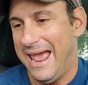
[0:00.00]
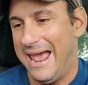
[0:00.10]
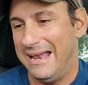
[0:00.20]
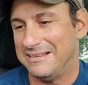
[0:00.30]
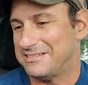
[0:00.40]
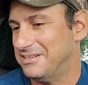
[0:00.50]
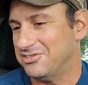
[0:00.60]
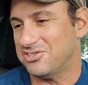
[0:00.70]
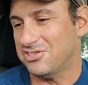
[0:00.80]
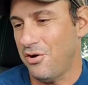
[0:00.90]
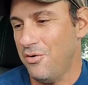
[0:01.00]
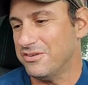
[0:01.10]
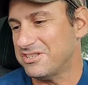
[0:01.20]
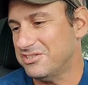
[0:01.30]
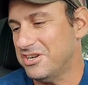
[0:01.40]
And so
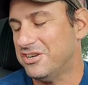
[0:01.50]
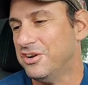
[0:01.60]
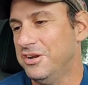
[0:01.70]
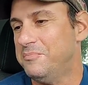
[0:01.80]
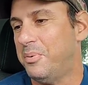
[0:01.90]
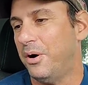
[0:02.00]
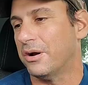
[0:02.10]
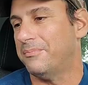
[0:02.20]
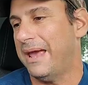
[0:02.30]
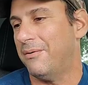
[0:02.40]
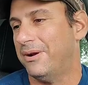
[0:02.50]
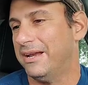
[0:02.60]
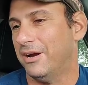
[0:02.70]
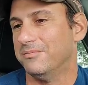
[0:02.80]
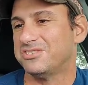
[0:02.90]
such a good book, man, when
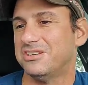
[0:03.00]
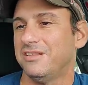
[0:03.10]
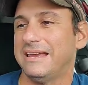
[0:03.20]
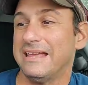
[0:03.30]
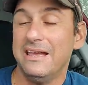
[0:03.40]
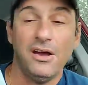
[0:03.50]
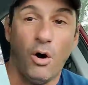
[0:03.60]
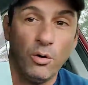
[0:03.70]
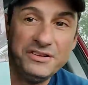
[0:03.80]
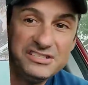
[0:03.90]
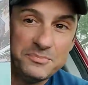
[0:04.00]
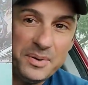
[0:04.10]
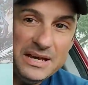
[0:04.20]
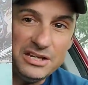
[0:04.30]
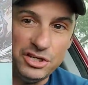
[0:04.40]
it comes to like all these
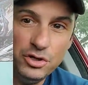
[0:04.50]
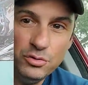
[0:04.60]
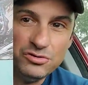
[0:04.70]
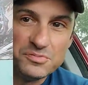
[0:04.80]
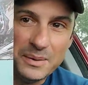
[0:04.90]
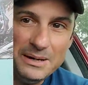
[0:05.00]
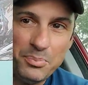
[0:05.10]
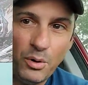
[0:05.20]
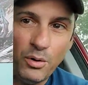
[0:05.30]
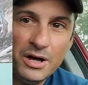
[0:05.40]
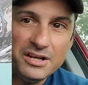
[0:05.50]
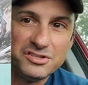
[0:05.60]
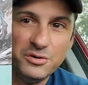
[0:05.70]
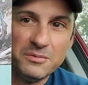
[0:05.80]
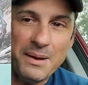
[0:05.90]
big huge people
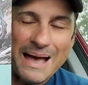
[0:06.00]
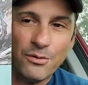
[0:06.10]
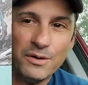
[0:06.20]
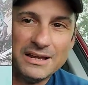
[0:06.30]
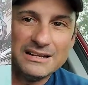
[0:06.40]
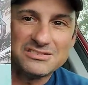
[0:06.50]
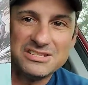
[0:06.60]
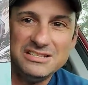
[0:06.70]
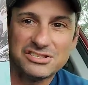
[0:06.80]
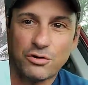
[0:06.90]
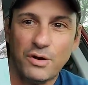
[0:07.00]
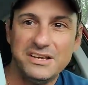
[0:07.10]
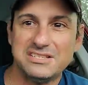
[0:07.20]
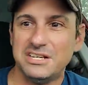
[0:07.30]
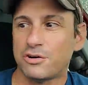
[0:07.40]
doing battle against these
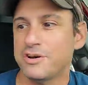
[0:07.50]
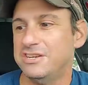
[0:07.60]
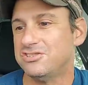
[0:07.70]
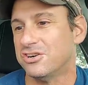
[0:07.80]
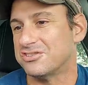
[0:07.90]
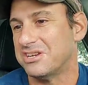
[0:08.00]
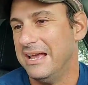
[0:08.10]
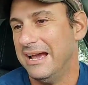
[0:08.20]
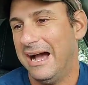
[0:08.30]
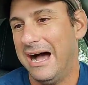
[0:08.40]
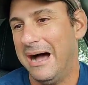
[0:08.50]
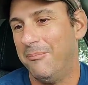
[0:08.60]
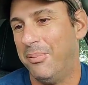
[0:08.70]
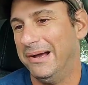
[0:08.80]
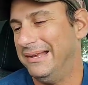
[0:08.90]
crazy creatures.
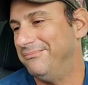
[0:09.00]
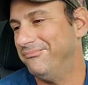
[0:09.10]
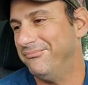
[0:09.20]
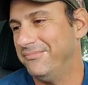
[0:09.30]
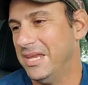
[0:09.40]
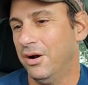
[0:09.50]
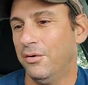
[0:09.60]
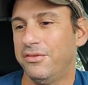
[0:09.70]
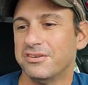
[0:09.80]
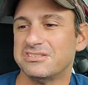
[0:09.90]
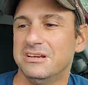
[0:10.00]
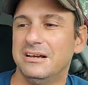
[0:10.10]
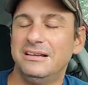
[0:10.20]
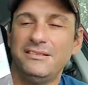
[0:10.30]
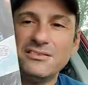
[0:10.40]
But you know, there's
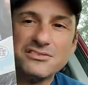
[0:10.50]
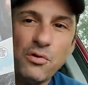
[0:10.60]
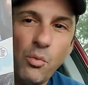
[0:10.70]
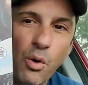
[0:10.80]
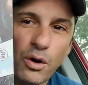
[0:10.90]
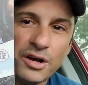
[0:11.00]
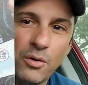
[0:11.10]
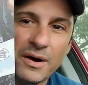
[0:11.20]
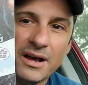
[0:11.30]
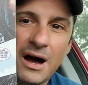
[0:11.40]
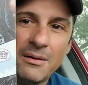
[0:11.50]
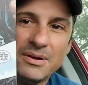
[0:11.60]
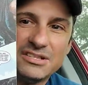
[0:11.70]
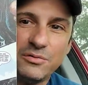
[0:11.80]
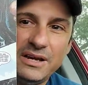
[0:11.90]
a war going on
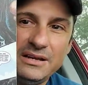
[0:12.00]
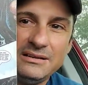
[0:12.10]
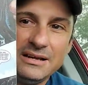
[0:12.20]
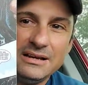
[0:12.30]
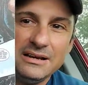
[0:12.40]
between